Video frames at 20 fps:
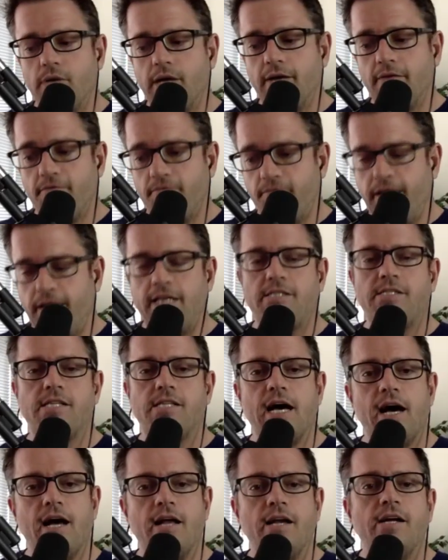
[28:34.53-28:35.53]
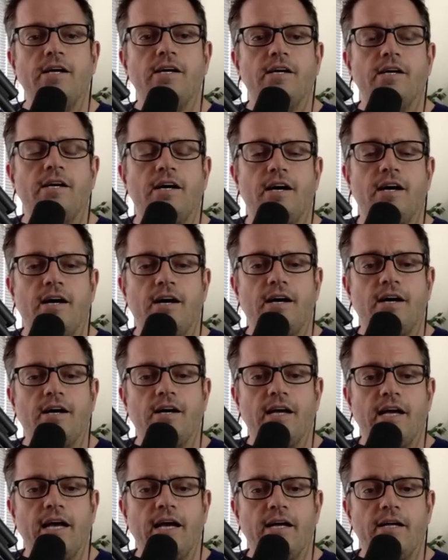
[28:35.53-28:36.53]
face that?
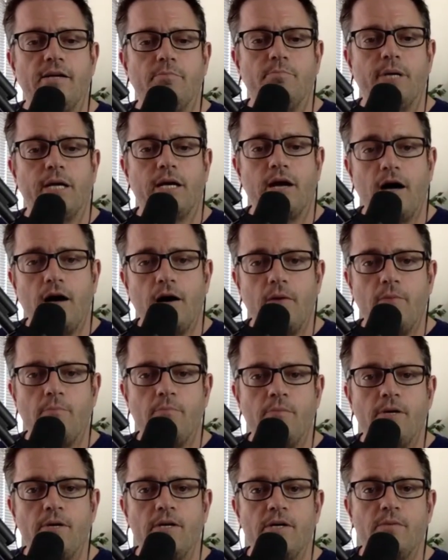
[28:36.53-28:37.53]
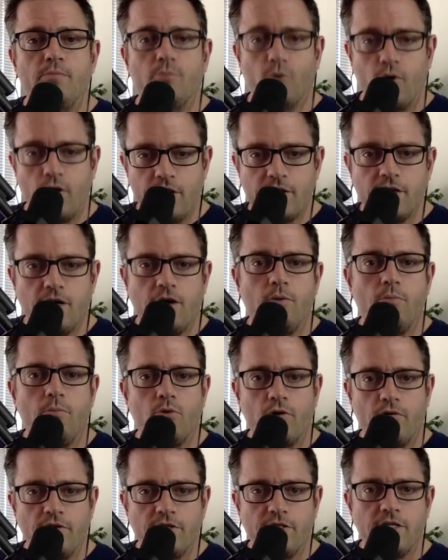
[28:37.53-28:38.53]
And become more adult,
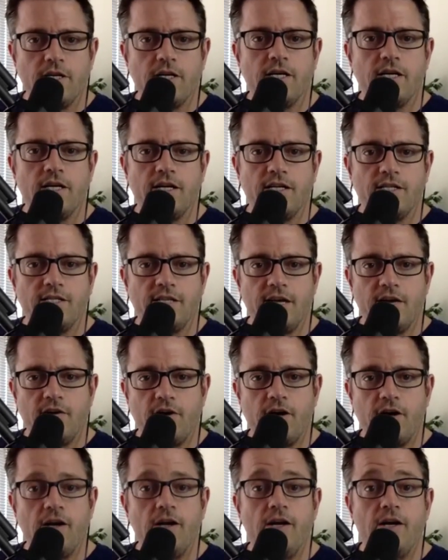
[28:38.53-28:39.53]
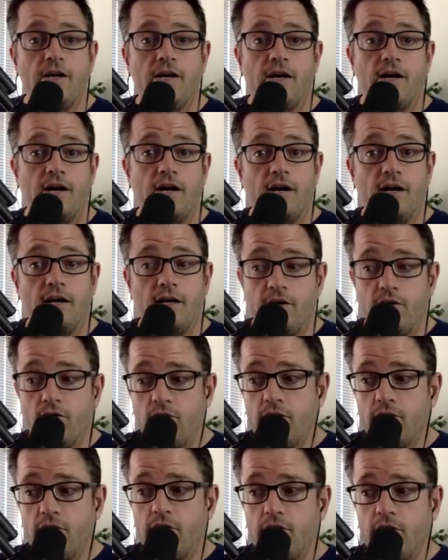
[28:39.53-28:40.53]
more resilient, et cetera. To
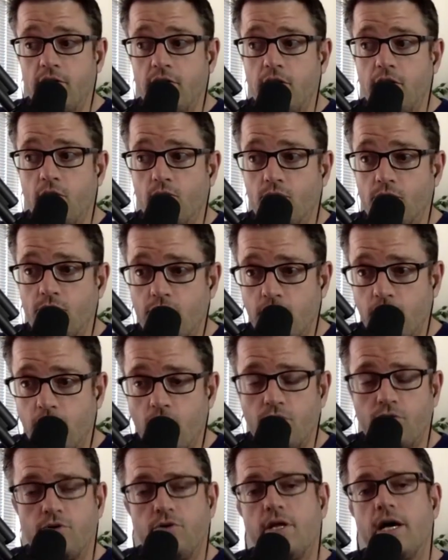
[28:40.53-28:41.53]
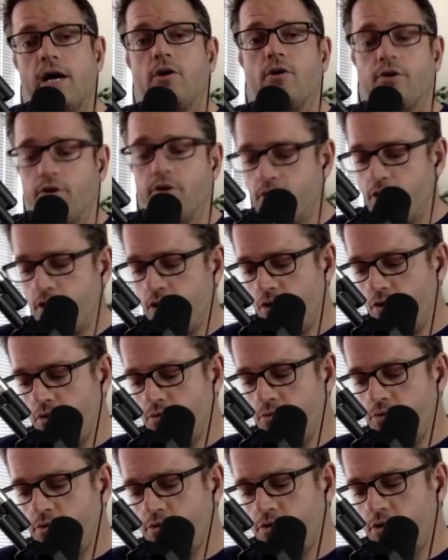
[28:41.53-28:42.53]
go do that on your
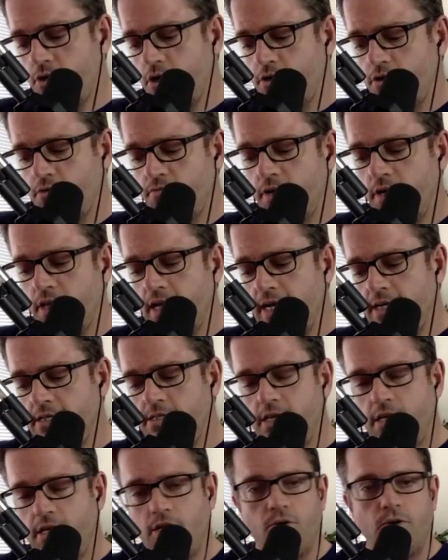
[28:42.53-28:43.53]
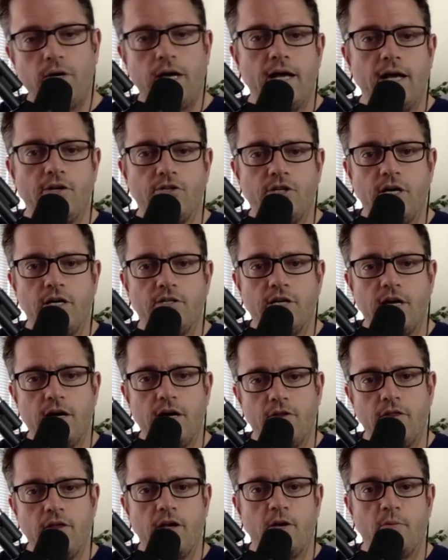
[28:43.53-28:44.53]
own, start to realize that you can change how
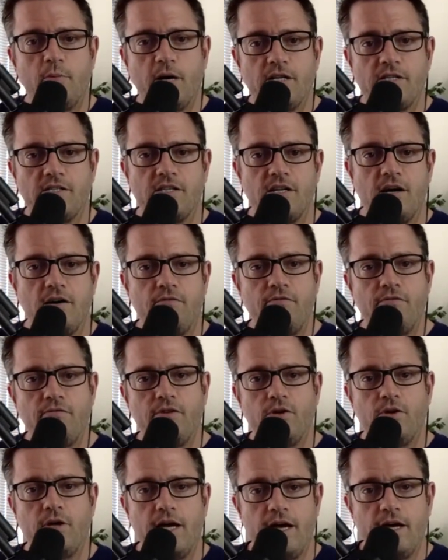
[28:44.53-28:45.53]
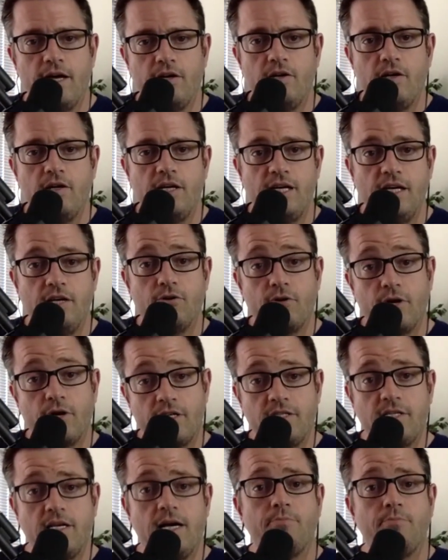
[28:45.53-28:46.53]
you think about stuff. You can either
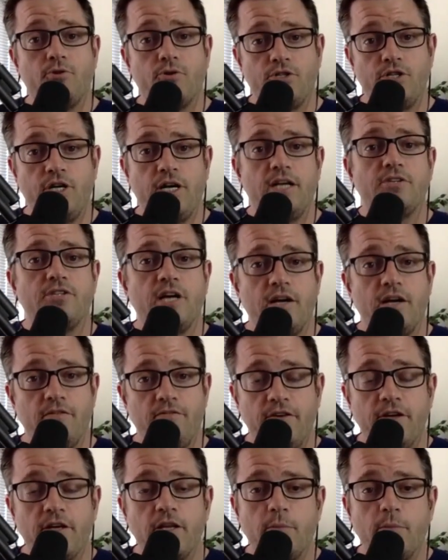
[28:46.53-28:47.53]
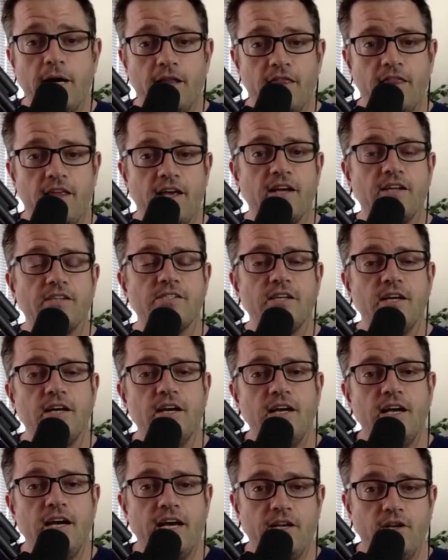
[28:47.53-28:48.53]
accept or change how you feel about things,
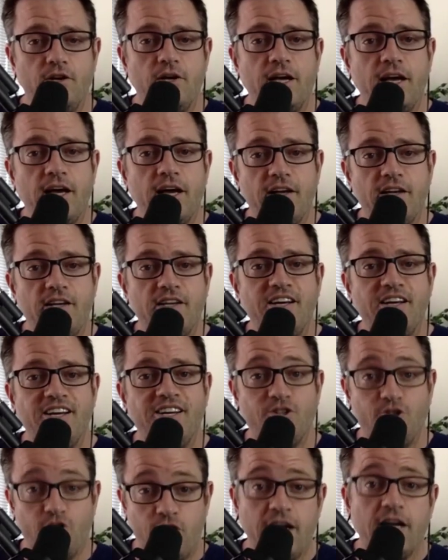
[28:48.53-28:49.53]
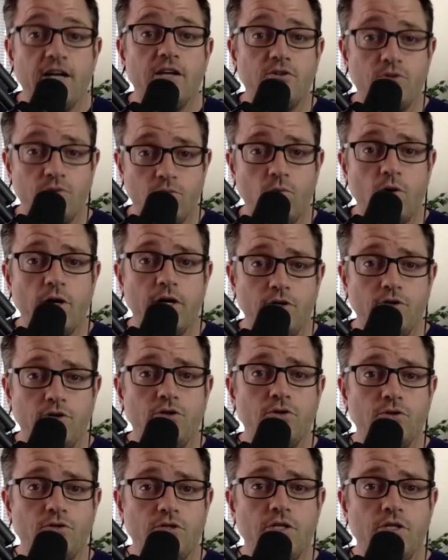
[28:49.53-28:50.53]
and you can change what you
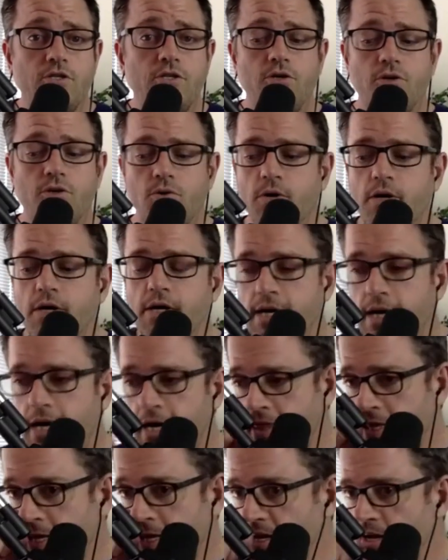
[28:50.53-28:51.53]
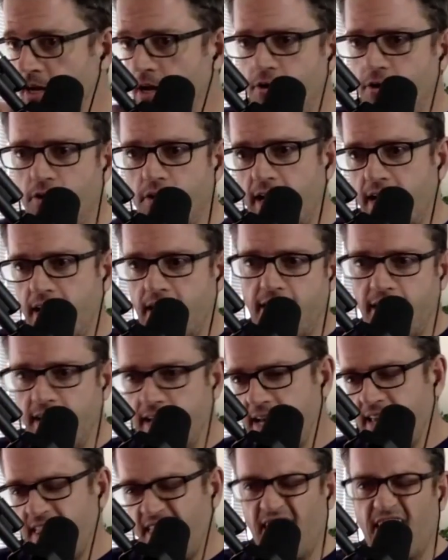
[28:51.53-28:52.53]
choose to do. I think an underlying
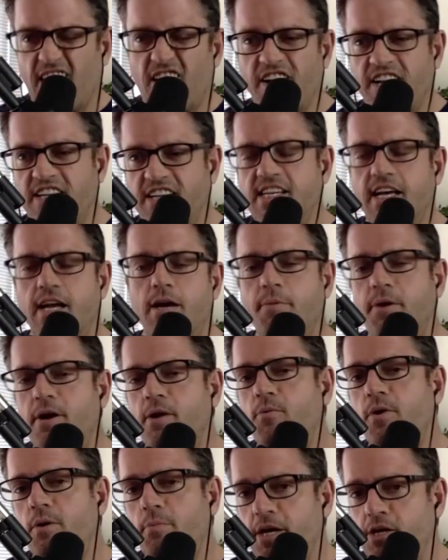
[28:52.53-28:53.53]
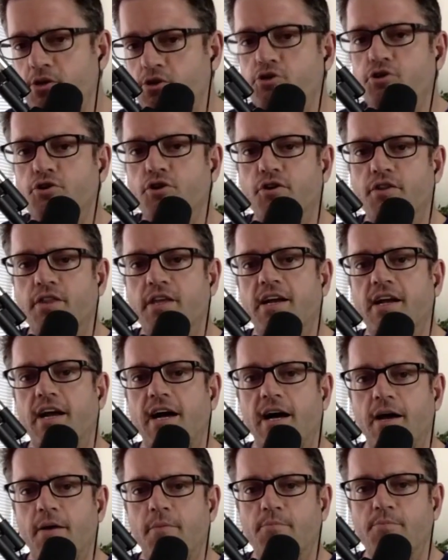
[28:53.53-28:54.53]
thing, I think I already said it, but I want to make sure that
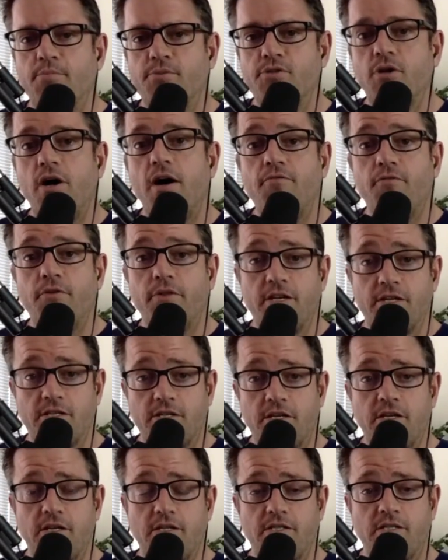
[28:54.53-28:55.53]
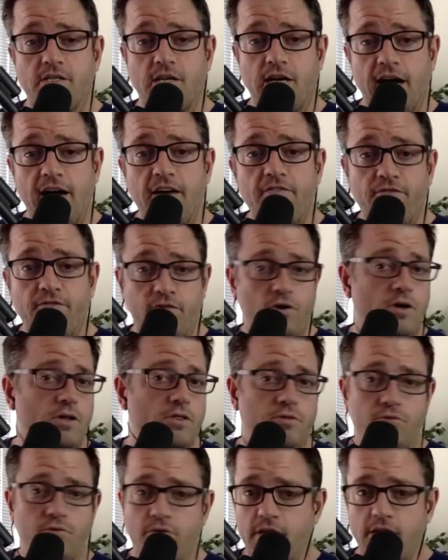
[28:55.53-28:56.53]
I'm soft with this, because I've gone
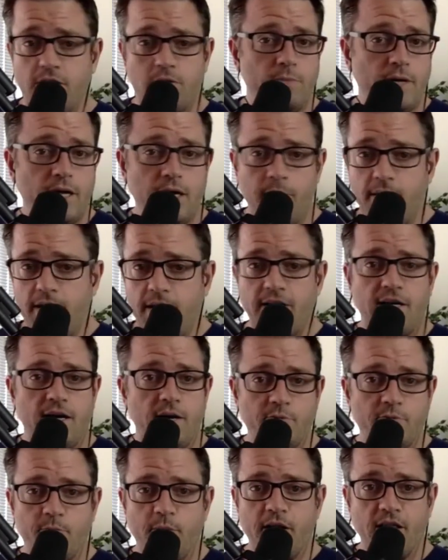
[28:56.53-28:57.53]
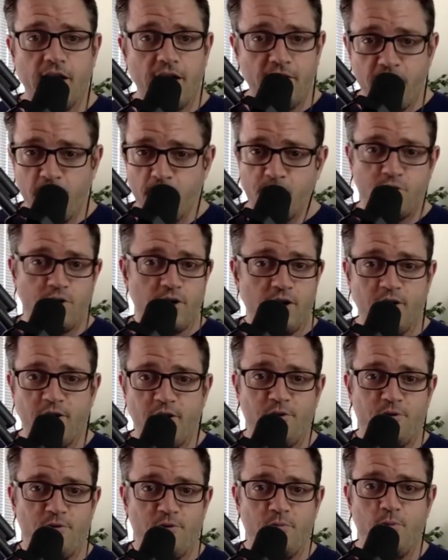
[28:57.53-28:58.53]
through these many, many times in my life. I'm sure I'll
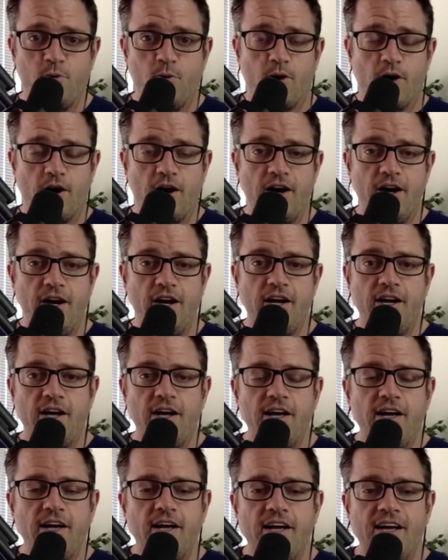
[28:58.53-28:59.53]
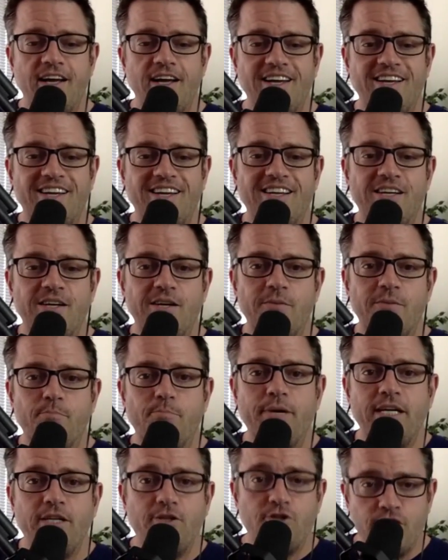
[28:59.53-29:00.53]
go through more.
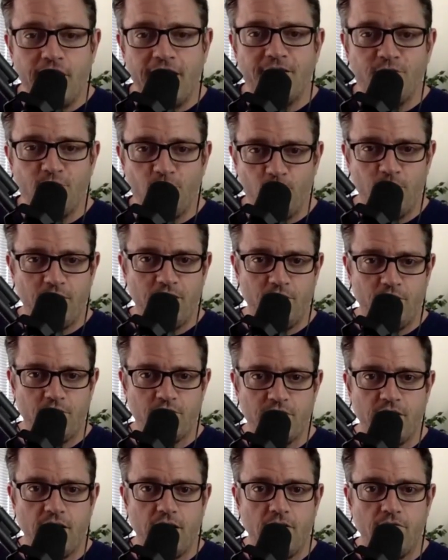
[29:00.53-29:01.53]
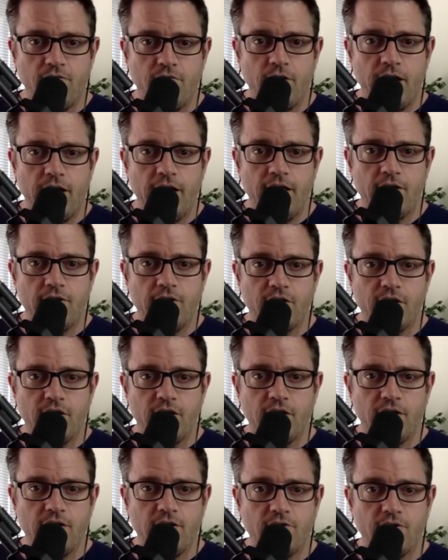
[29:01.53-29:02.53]
Be gentle with yourself, right? There's
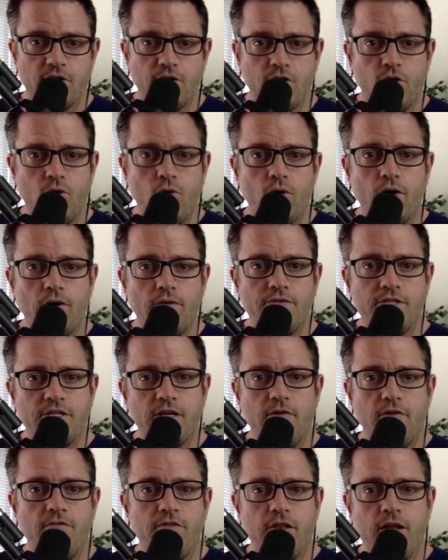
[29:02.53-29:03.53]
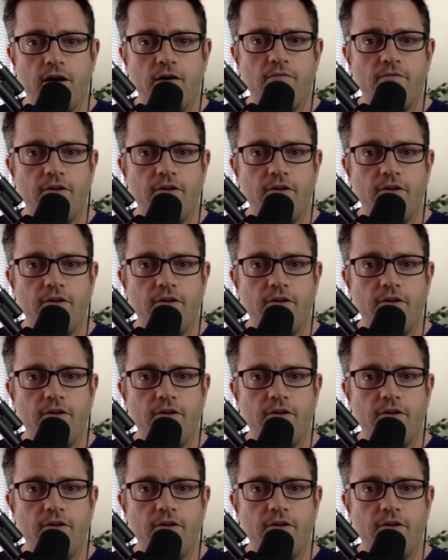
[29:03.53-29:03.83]
a core of self-love